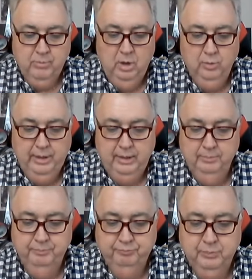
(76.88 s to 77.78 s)
Okay,
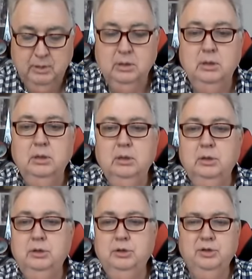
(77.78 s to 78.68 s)

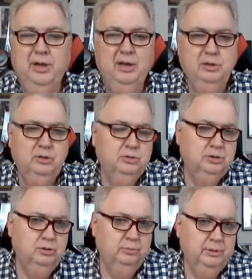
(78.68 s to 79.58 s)
you know how
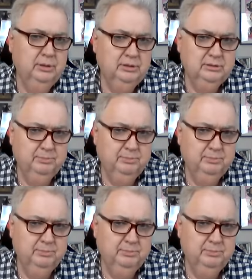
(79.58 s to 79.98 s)
YouTube is,